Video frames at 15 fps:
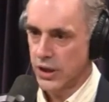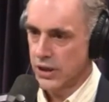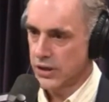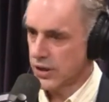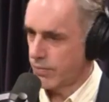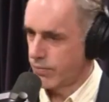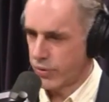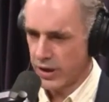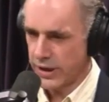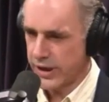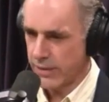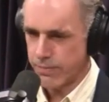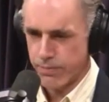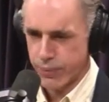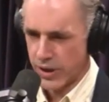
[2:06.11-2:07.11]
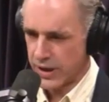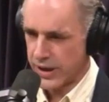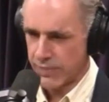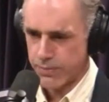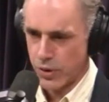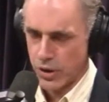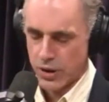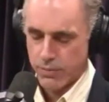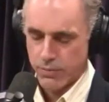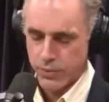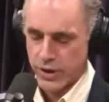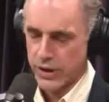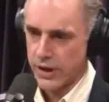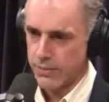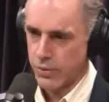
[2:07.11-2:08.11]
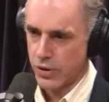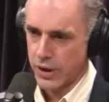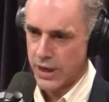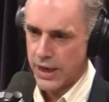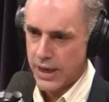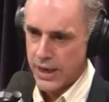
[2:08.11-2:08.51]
It's a brilliant book,